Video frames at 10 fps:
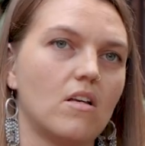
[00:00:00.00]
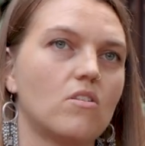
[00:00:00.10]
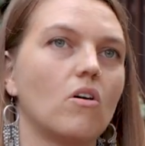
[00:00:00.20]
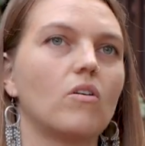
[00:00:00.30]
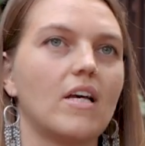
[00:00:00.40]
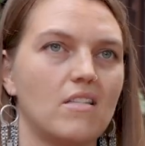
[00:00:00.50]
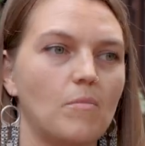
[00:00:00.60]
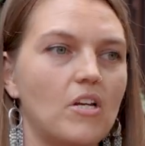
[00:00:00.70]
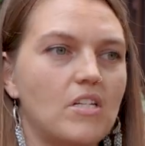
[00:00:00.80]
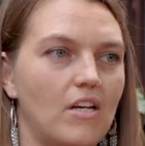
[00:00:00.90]
So
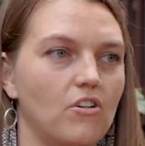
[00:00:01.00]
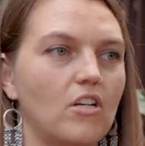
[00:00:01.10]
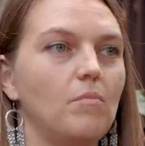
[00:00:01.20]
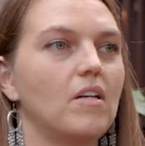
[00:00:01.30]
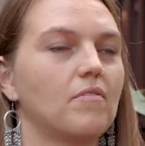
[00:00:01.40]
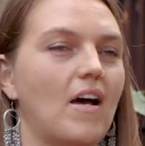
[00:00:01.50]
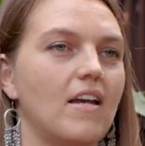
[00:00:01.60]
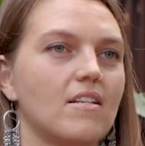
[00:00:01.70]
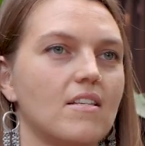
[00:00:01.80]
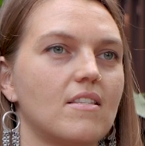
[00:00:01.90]
customary tenure can be
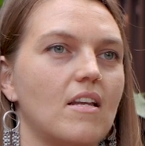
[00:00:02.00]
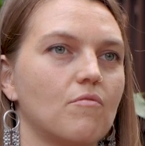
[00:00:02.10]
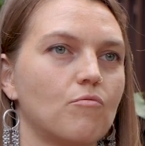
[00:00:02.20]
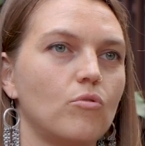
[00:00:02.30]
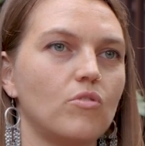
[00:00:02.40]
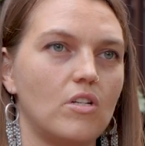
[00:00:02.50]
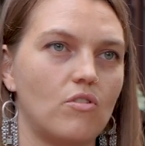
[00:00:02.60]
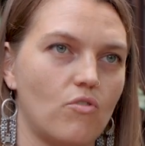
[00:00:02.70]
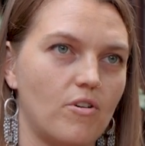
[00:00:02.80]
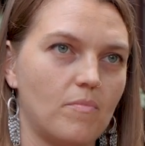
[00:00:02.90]
defined as a set of rules and
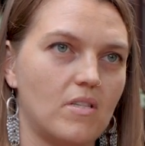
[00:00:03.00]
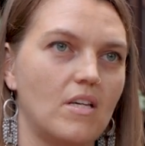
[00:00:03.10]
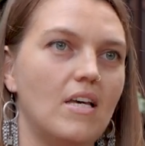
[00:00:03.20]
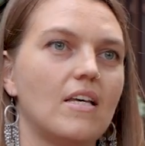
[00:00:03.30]
norms